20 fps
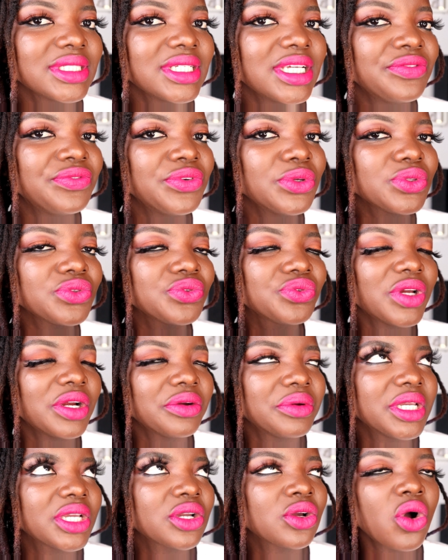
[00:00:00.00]
It feels
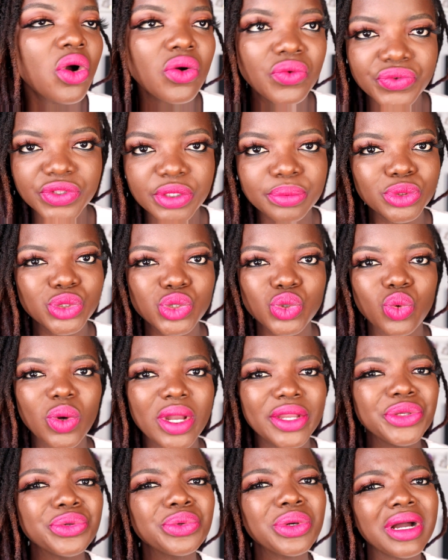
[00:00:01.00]
very comfortable to wear.
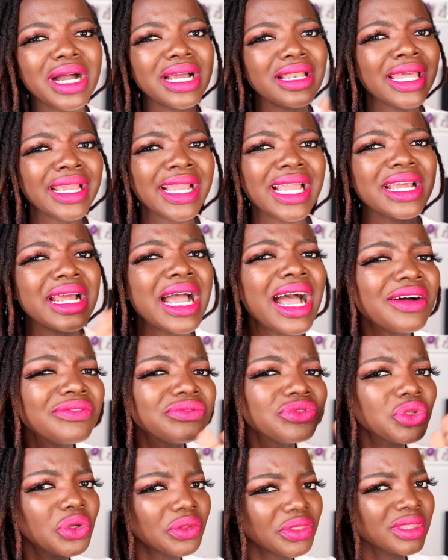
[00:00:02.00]
Like I
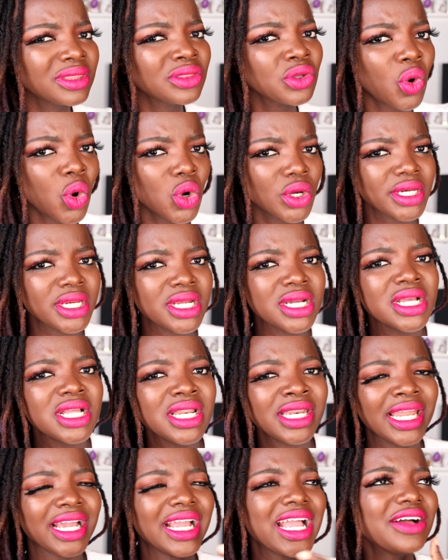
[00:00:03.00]
have nothing on,
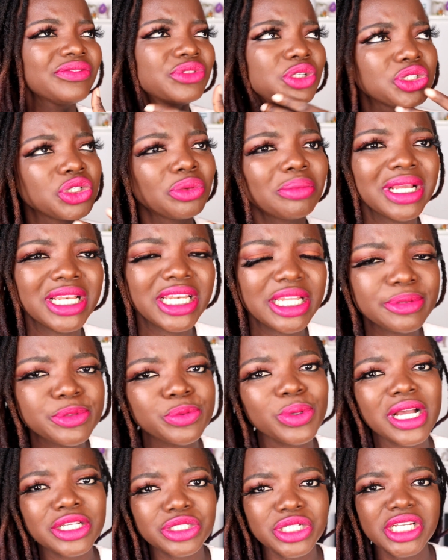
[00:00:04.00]
like I have nothing on my lips,
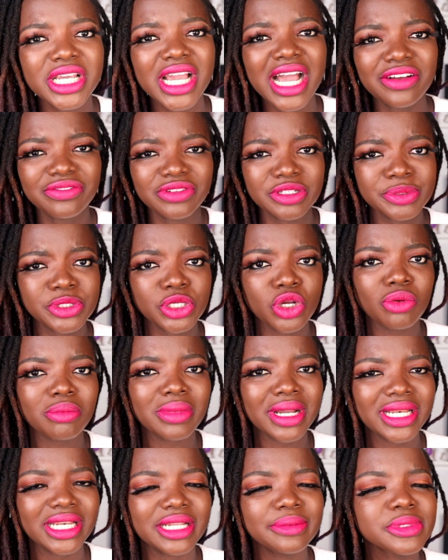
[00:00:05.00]
but I actually have lipstick on
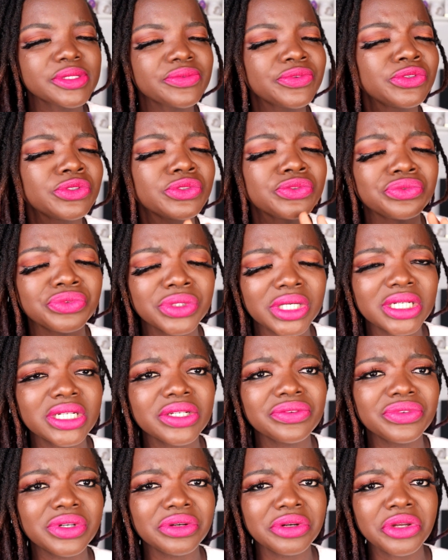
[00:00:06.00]
my lips. It feels very,
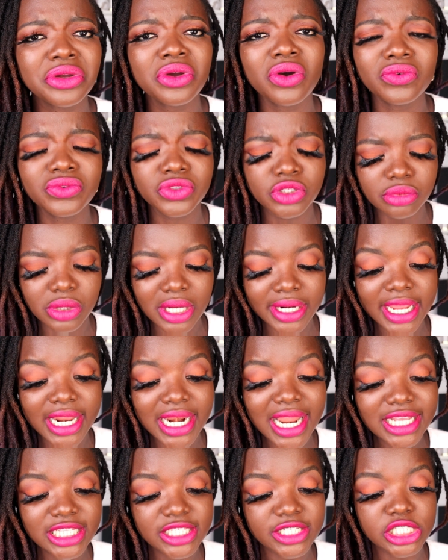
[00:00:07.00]
very comfortable, and I
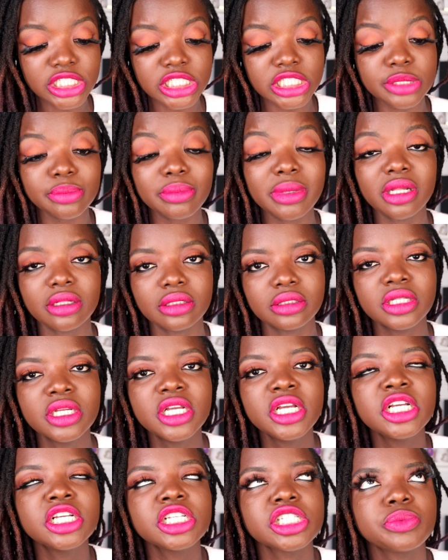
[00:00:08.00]
like the smell.
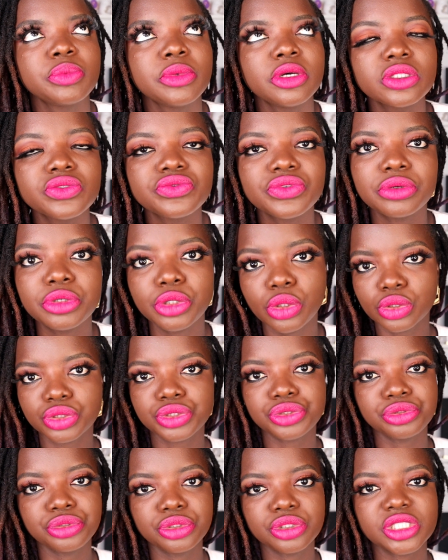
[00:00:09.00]
It smells very
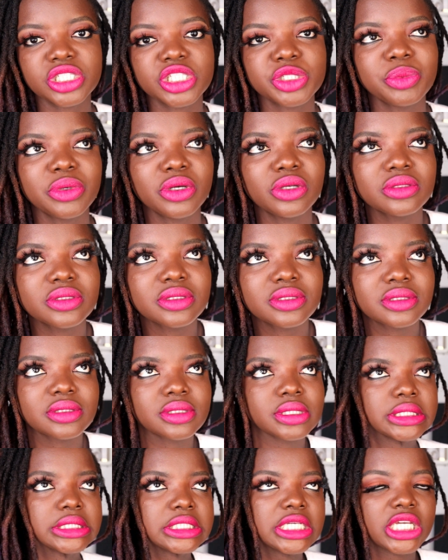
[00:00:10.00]
luxurious. It
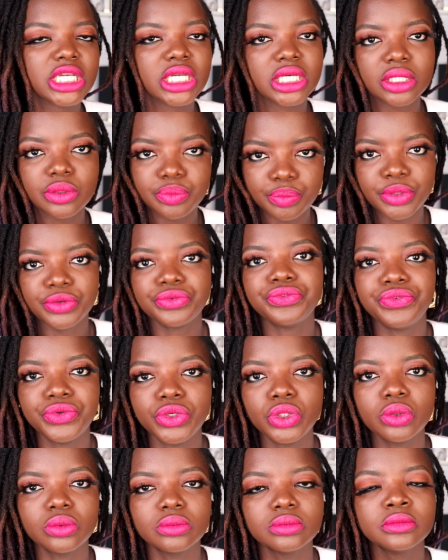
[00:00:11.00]
smells like
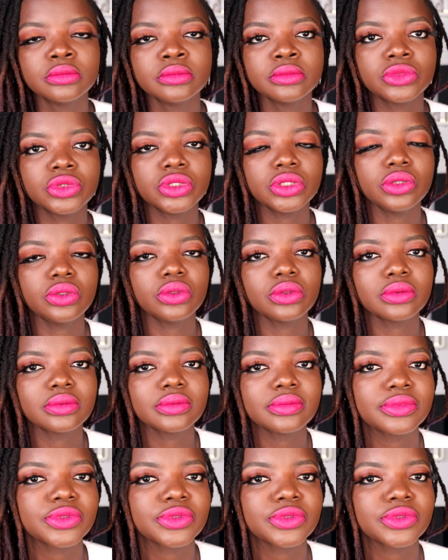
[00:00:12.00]
perfume, you know.